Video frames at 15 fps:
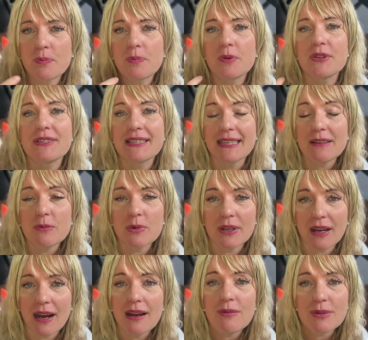present what
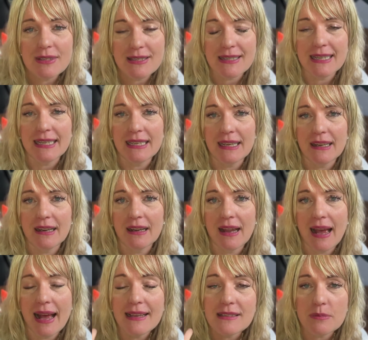I was needing
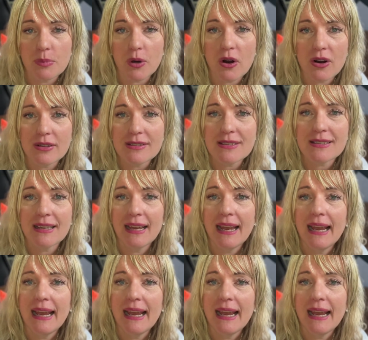as a boss